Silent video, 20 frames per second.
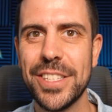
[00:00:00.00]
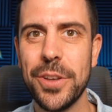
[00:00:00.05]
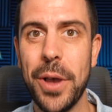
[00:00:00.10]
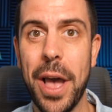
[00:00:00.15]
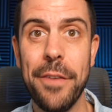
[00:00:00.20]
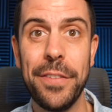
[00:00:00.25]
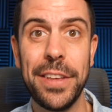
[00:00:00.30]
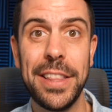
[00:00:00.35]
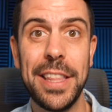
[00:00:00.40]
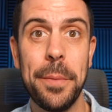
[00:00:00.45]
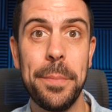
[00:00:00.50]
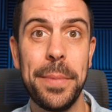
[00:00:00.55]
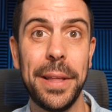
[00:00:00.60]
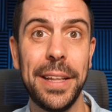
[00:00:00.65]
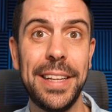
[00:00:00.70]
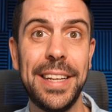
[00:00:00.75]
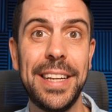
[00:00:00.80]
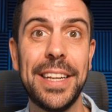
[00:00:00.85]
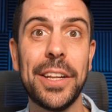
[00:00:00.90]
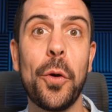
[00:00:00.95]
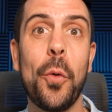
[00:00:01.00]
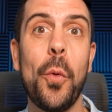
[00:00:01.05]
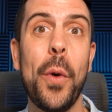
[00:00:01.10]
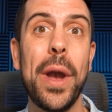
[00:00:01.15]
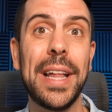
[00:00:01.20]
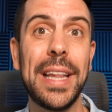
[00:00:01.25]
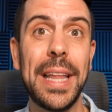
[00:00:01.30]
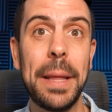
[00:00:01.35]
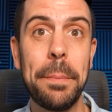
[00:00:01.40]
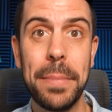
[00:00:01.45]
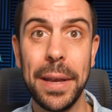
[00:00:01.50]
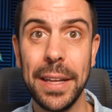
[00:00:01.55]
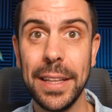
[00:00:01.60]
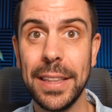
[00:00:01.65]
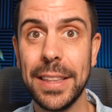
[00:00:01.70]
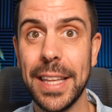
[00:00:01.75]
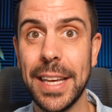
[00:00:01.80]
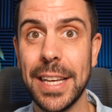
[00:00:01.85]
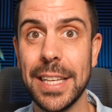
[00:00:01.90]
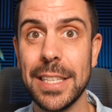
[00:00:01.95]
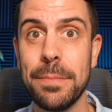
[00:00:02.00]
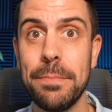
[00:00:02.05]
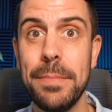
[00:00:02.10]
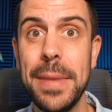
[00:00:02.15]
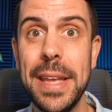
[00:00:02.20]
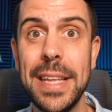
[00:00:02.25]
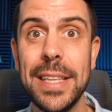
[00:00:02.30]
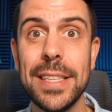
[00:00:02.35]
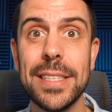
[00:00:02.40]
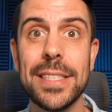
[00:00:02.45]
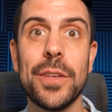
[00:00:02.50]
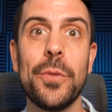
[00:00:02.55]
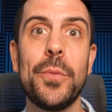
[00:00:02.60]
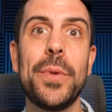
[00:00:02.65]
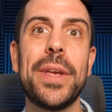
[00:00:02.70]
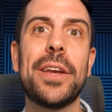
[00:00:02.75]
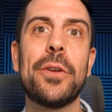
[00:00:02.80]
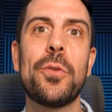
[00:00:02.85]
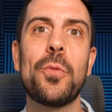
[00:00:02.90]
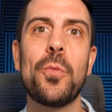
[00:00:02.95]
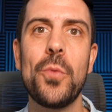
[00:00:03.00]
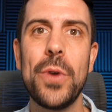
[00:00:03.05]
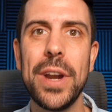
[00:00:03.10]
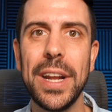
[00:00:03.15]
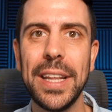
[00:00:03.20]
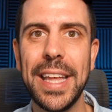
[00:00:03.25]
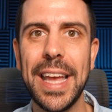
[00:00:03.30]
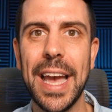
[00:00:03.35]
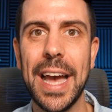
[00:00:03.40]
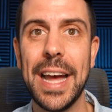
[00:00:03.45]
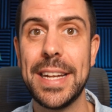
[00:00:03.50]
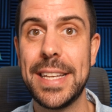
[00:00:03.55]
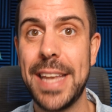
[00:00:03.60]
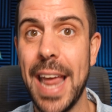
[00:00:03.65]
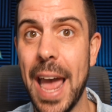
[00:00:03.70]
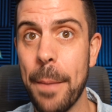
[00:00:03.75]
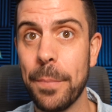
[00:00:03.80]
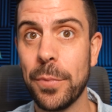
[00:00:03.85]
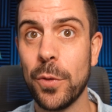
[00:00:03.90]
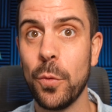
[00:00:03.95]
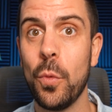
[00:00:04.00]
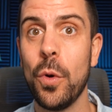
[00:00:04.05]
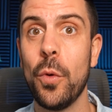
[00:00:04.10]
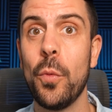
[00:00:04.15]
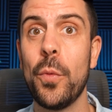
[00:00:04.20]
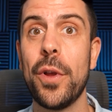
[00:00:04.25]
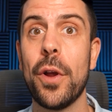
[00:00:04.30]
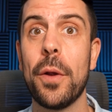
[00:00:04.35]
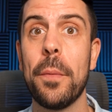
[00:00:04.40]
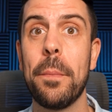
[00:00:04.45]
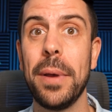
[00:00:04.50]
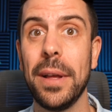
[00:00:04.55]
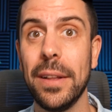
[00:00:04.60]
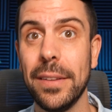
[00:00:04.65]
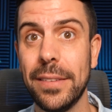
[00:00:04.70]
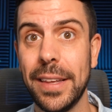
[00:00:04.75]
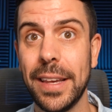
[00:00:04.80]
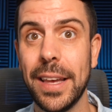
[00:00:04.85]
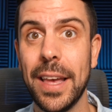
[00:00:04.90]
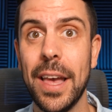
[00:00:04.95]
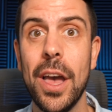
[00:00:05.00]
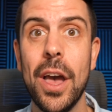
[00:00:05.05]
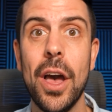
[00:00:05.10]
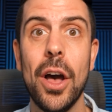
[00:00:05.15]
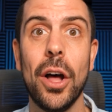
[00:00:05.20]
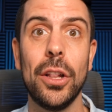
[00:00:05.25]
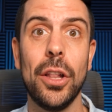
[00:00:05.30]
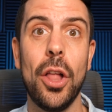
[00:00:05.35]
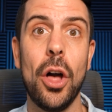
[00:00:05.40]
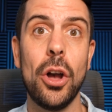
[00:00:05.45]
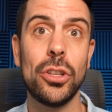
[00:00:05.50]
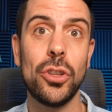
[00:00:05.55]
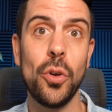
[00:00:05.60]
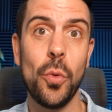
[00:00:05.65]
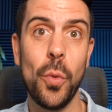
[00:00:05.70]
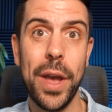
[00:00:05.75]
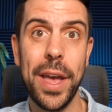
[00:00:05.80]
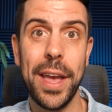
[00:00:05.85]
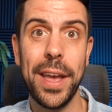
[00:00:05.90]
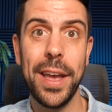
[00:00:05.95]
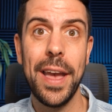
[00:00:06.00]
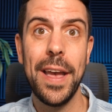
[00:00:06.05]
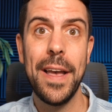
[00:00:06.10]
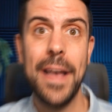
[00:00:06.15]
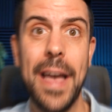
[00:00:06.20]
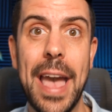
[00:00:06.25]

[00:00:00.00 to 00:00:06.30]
So having the ability to quickly build things means that we can really adapt what we are building along the way